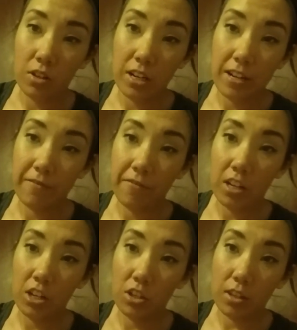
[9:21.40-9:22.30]
trying to
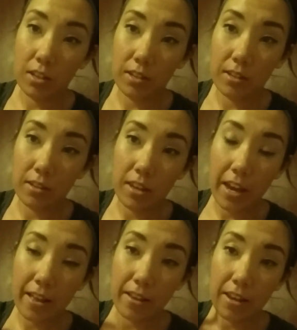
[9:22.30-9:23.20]
finish this
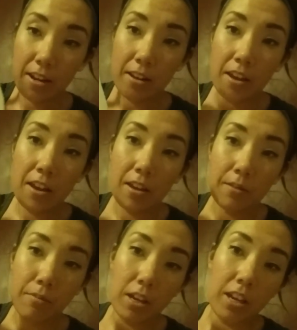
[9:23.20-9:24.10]
gallon,
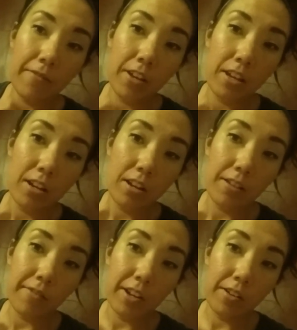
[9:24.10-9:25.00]
but even
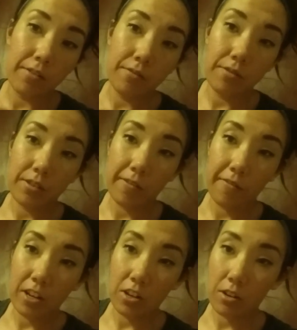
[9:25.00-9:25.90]
if I don't
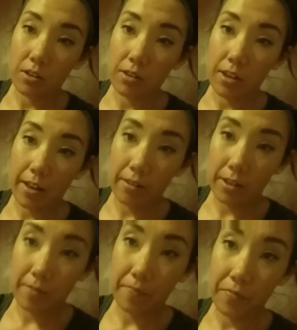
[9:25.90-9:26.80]
finish this
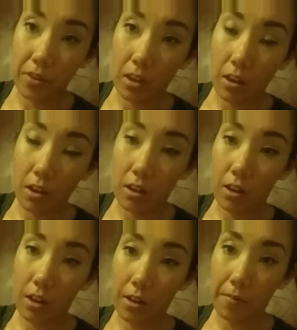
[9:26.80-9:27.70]
gallon,
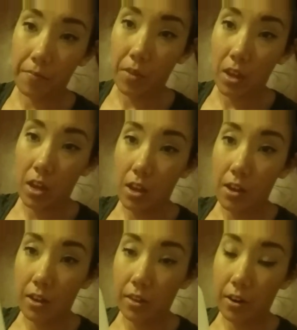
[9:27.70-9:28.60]
um,
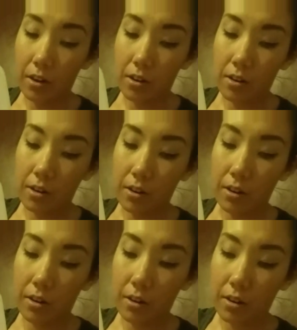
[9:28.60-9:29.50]
there
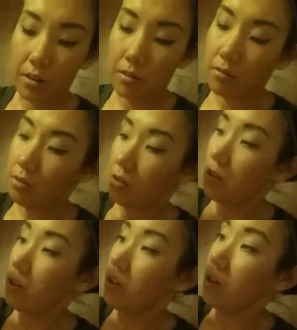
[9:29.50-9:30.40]
are
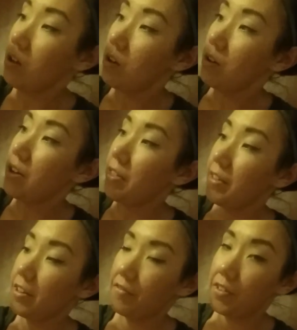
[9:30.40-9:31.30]
I
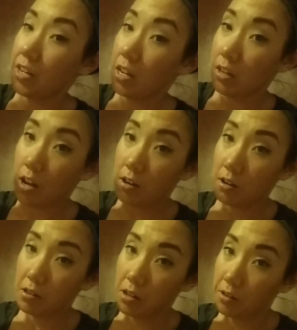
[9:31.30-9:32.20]
think I've done got
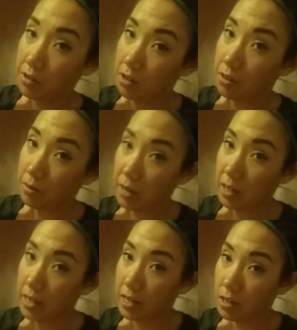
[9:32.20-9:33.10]
close to three
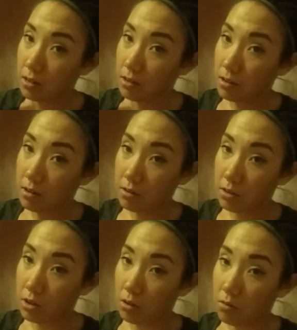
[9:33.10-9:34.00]
liters.
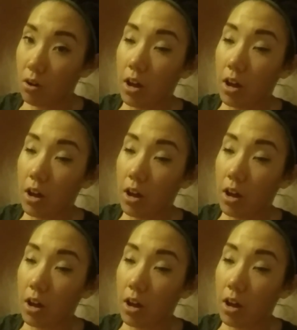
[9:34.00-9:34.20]
So